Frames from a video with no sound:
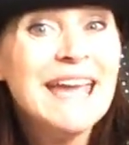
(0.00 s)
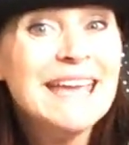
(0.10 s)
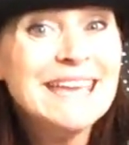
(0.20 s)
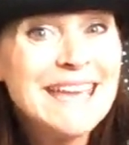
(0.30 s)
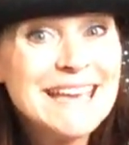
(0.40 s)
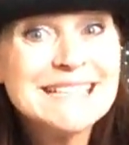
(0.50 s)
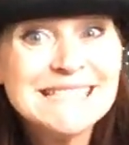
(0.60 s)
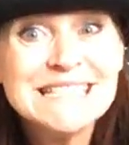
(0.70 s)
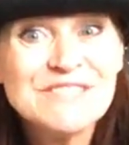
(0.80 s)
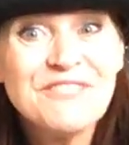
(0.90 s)

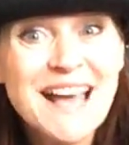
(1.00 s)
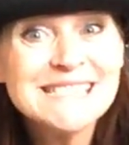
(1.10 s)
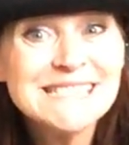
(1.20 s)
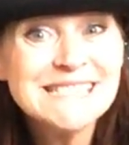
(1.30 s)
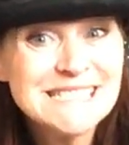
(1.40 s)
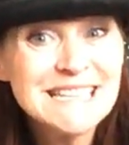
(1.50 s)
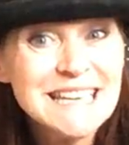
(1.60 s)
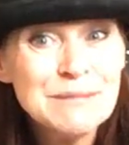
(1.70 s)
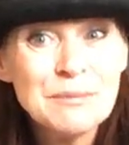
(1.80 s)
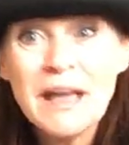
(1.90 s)
He's fast
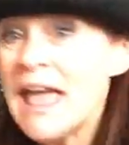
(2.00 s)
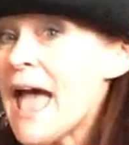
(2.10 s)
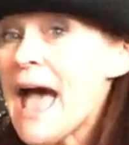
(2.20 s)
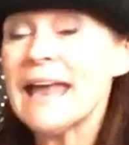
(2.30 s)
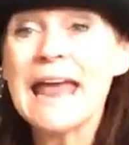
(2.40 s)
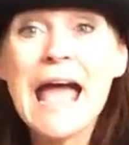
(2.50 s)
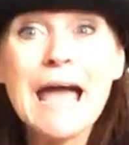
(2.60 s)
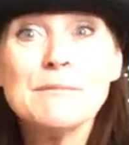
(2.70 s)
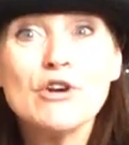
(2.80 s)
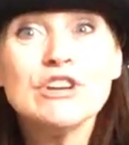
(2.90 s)
asleep. And
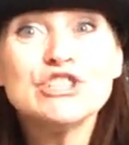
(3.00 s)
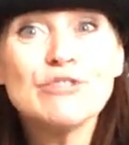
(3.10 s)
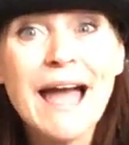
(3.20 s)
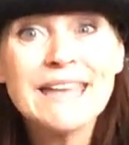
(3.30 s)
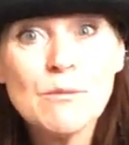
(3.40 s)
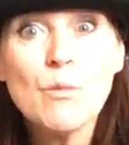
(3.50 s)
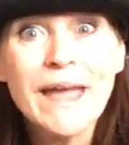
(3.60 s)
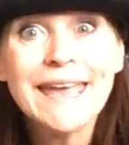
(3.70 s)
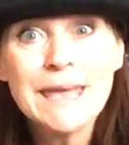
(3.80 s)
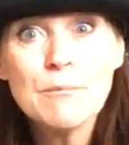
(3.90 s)
I'm going to try and
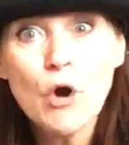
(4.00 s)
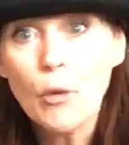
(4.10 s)
wake him